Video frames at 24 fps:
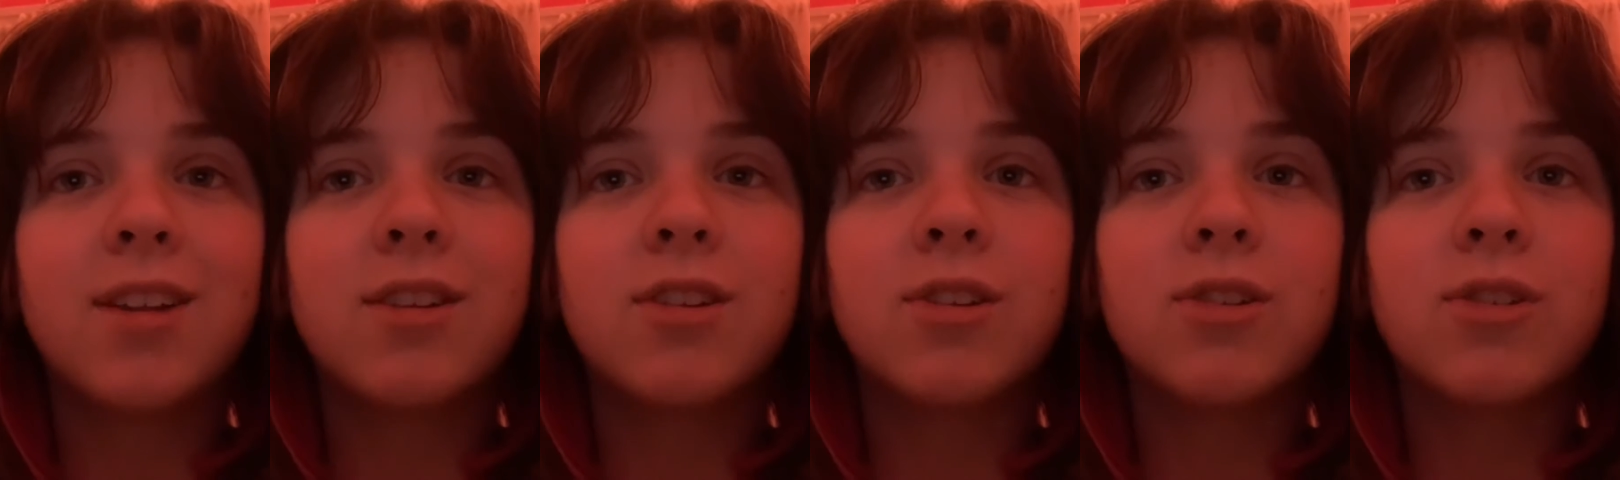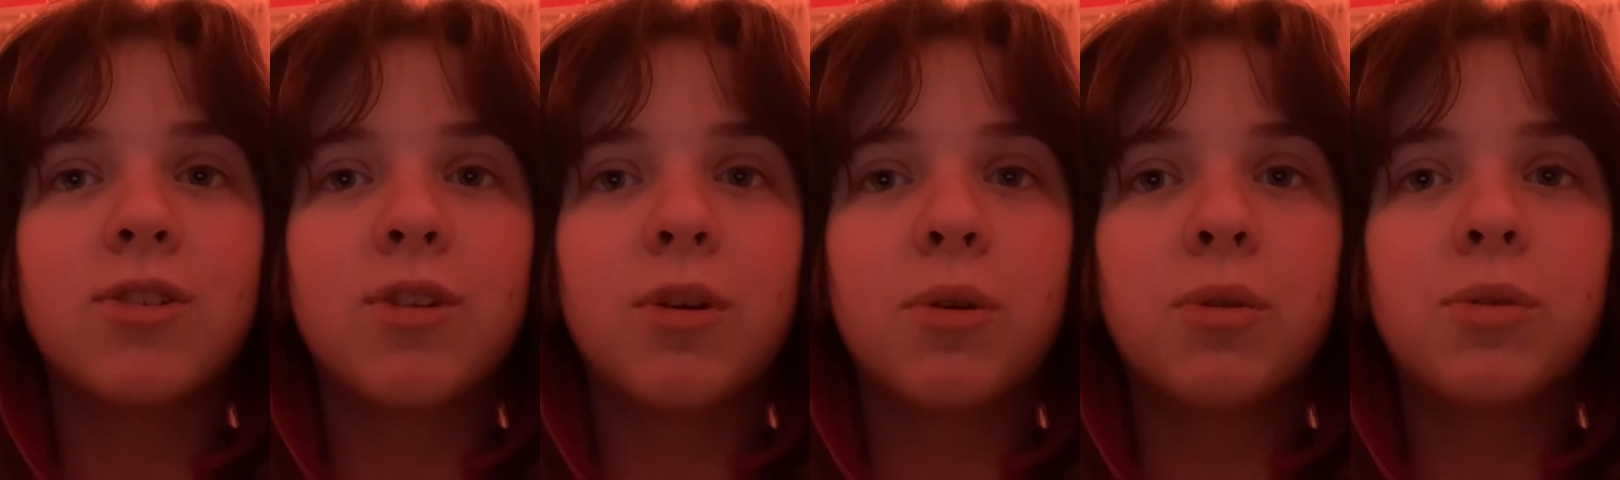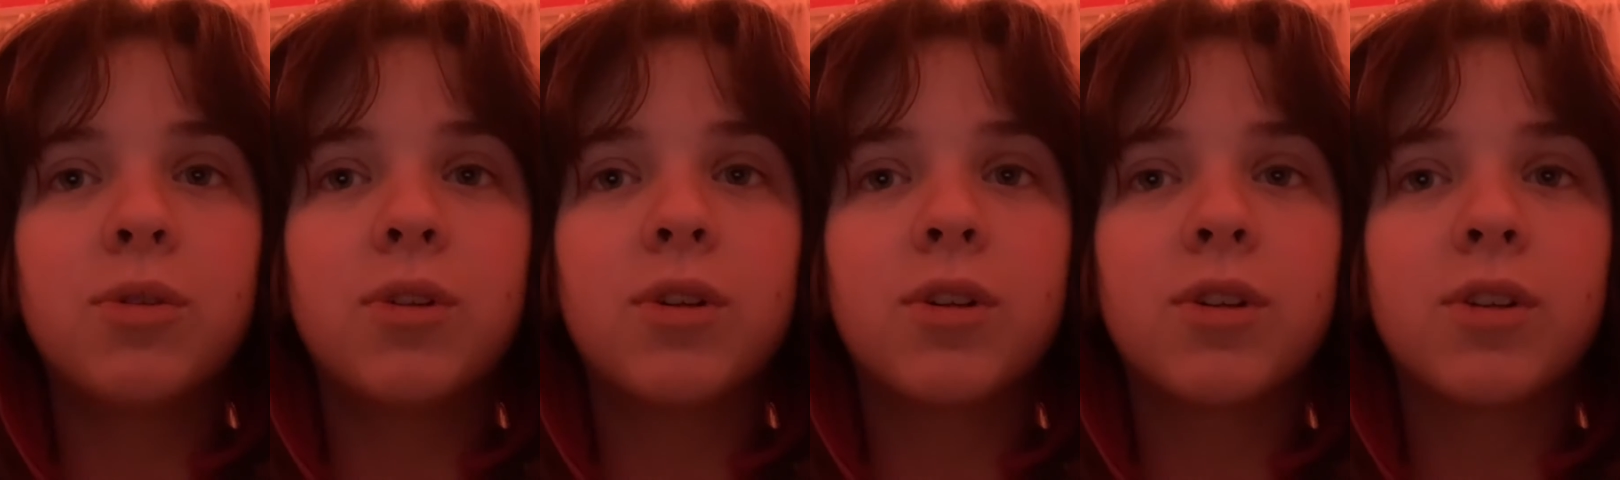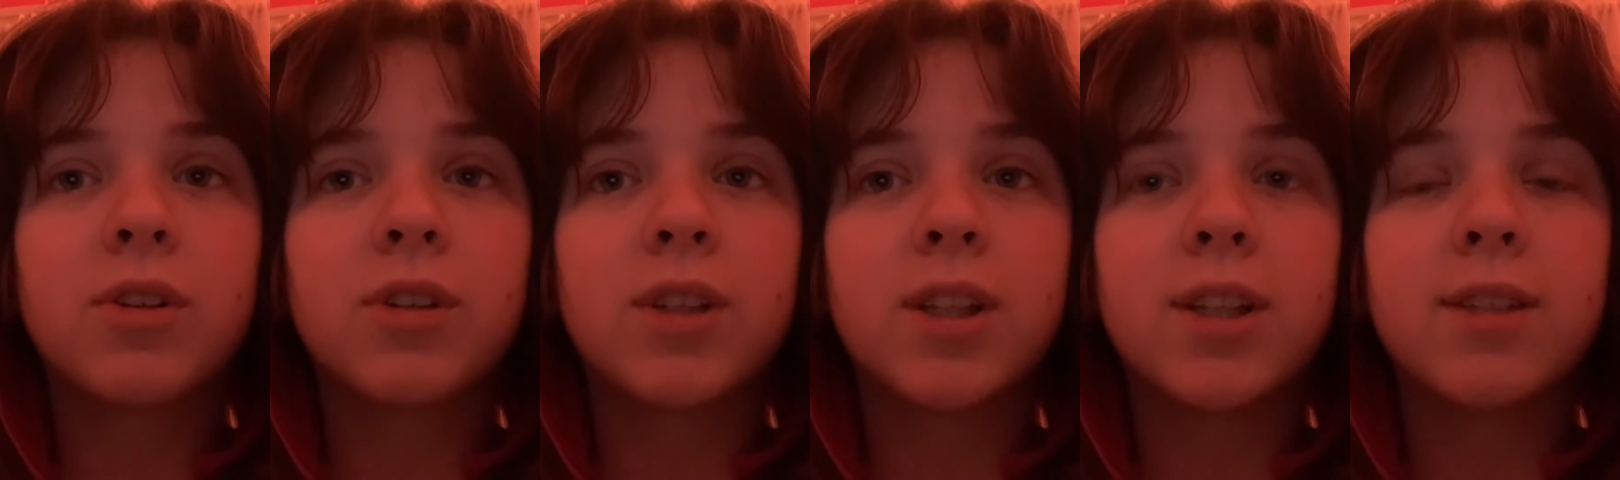to no
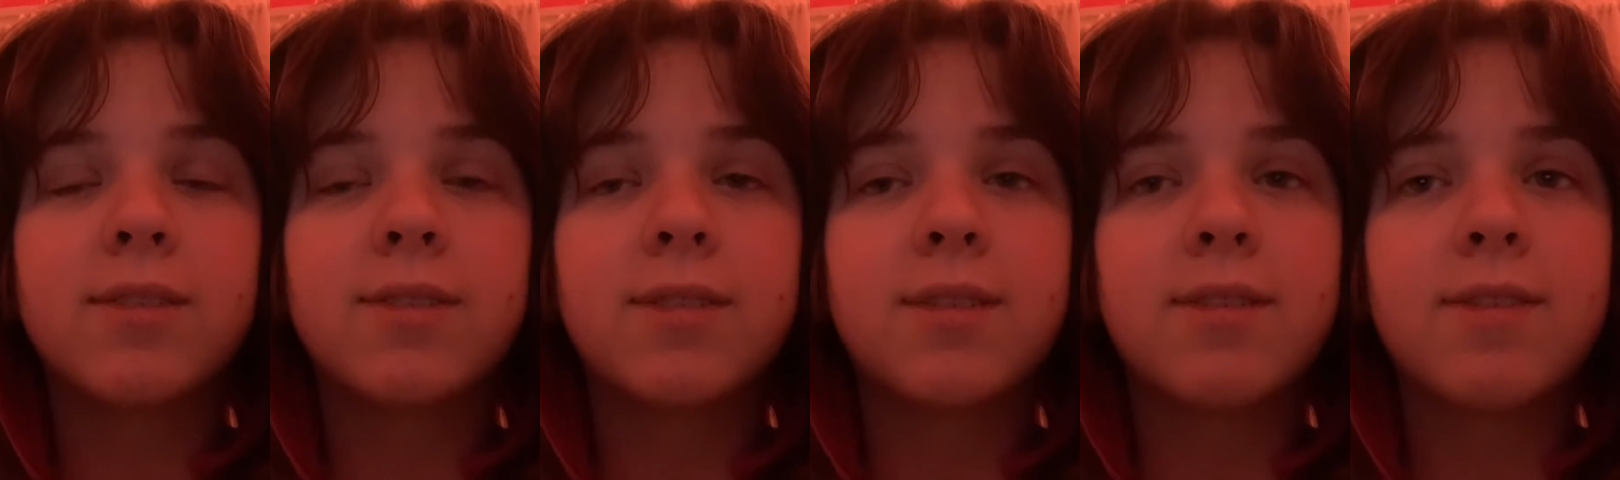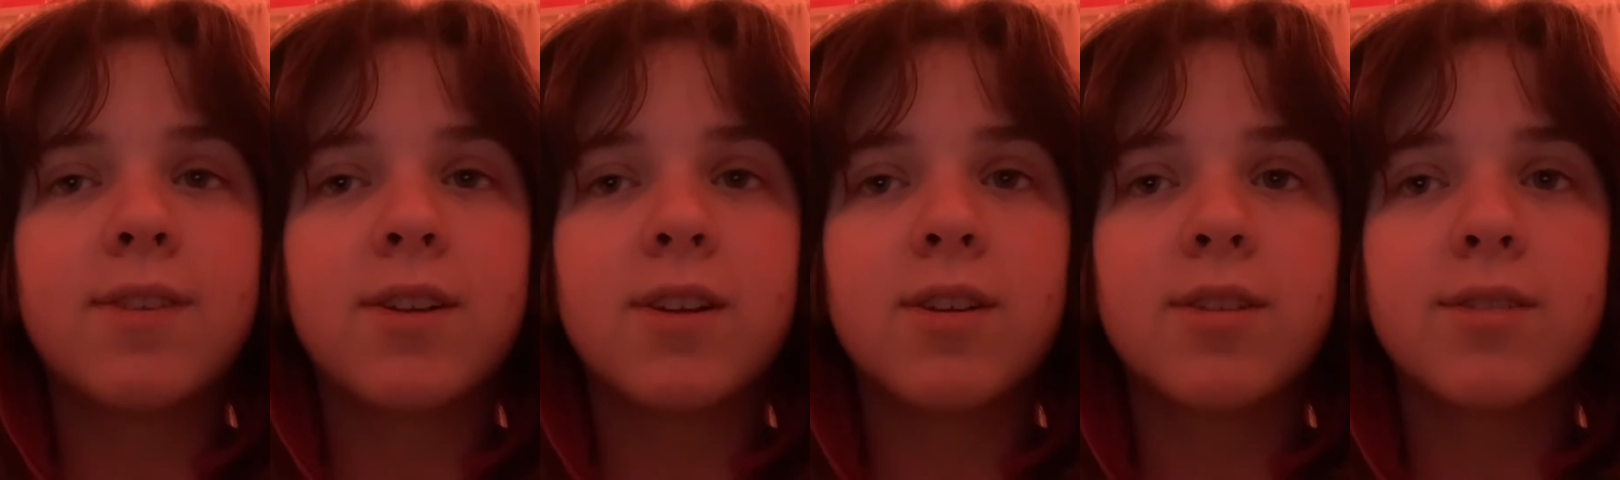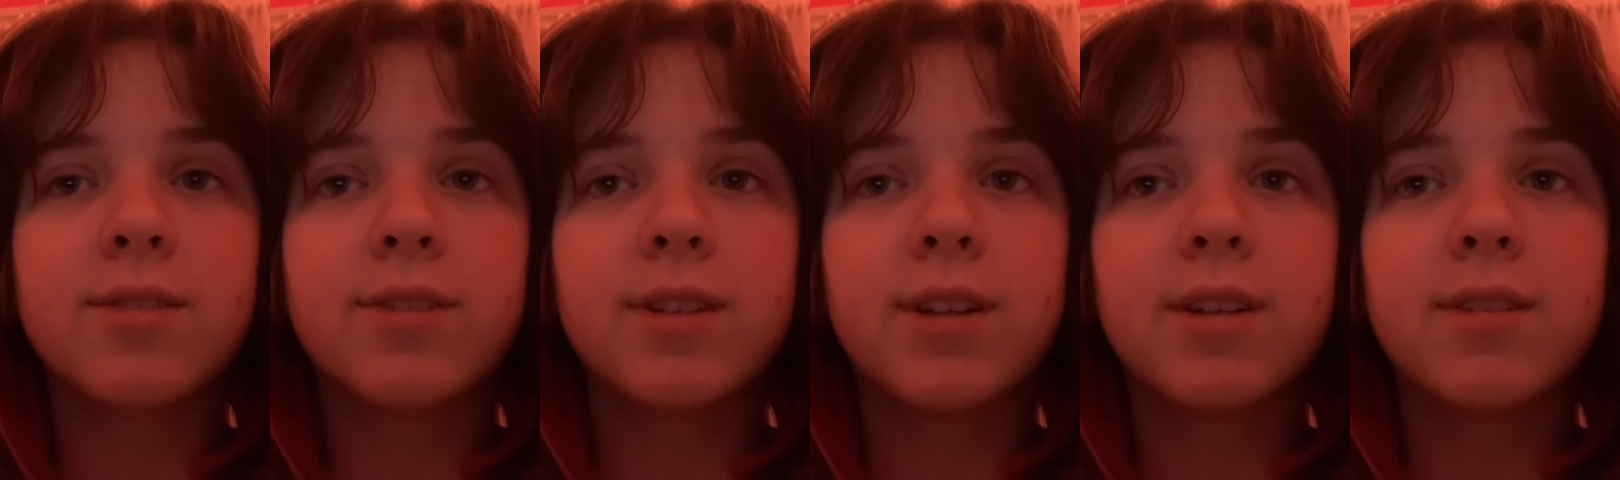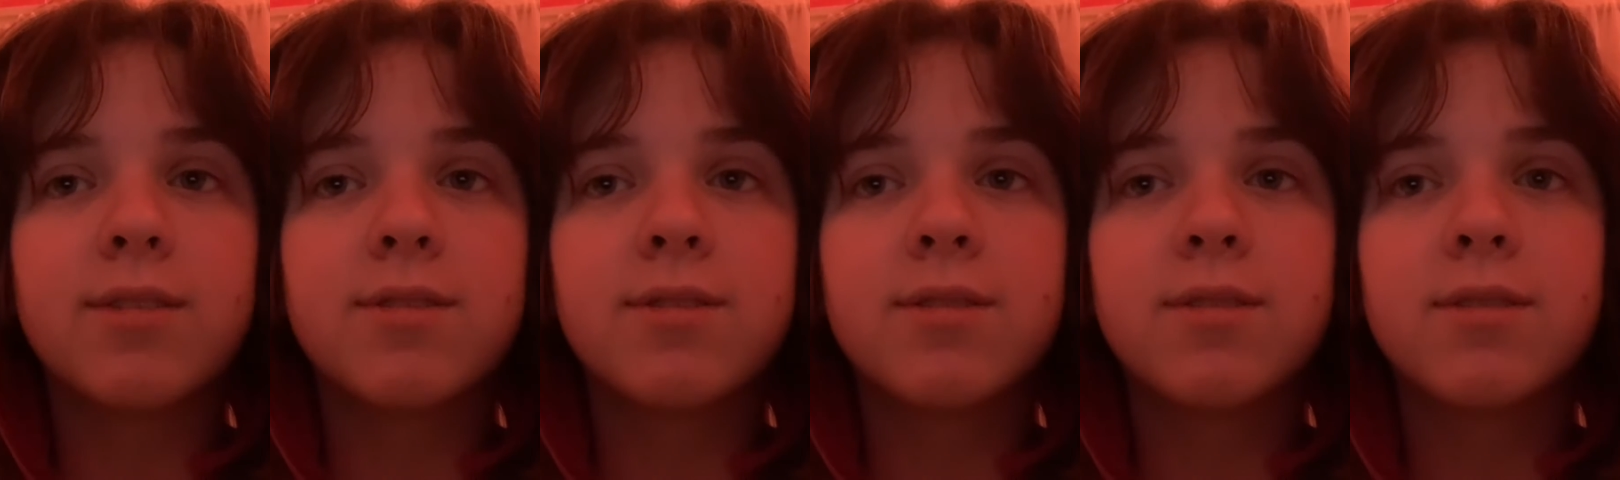longer live in fear of love.